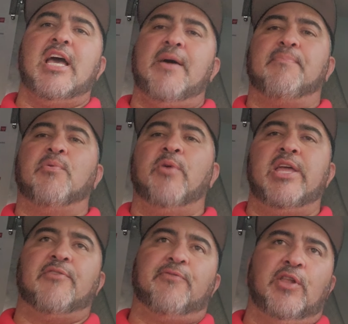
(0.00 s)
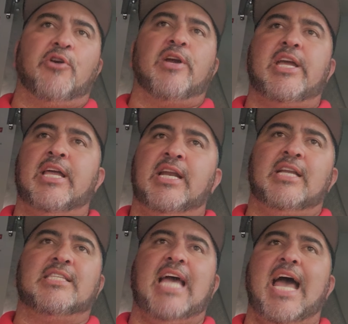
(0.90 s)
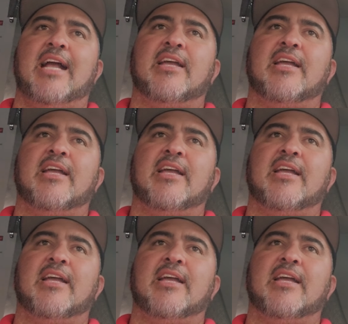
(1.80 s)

up with a flurry and an attack,